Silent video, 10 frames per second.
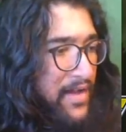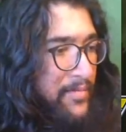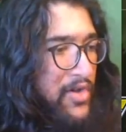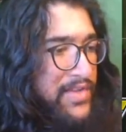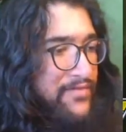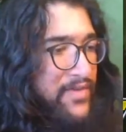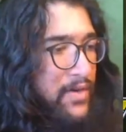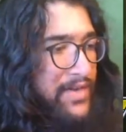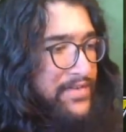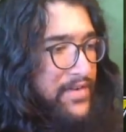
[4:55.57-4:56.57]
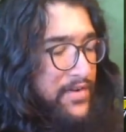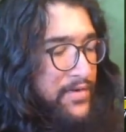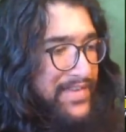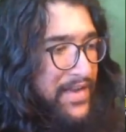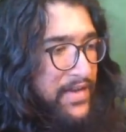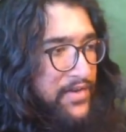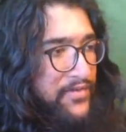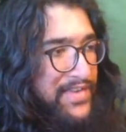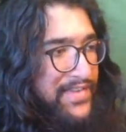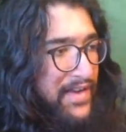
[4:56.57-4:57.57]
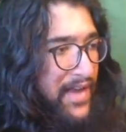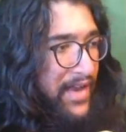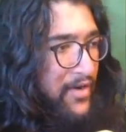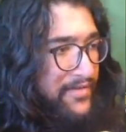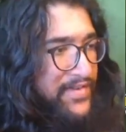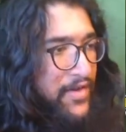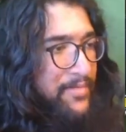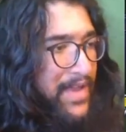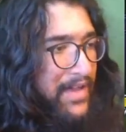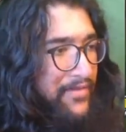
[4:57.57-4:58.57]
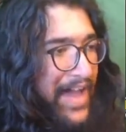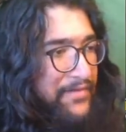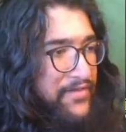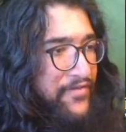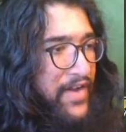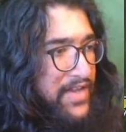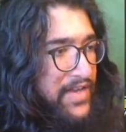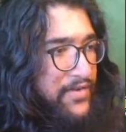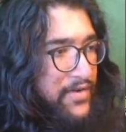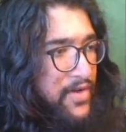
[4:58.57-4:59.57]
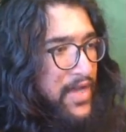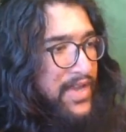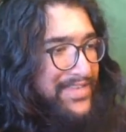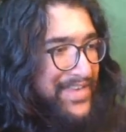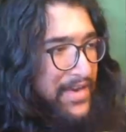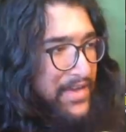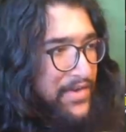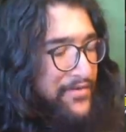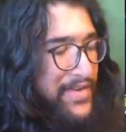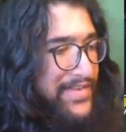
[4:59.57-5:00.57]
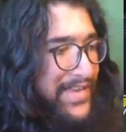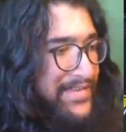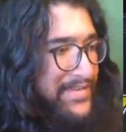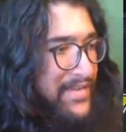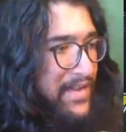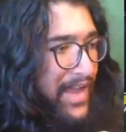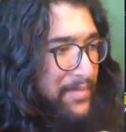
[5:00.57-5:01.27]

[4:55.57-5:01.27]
All it requires you to do is get a Q reset, and obviously on Maiev, half the fucking hero is getting Q resets,